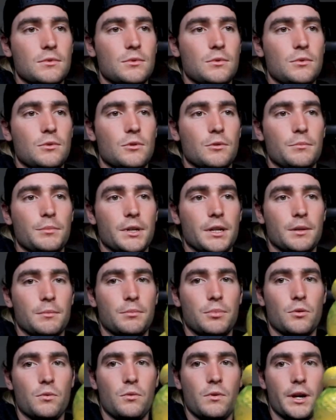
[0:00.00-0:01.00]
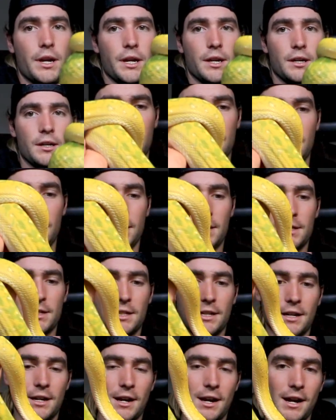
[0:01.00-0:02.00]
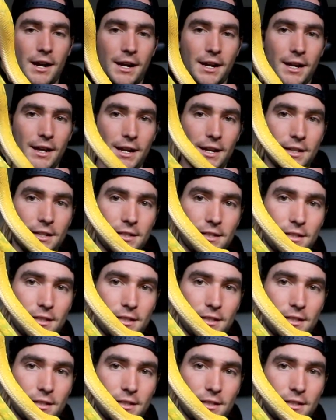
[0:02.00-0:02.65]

Ooh, big boy. This guy is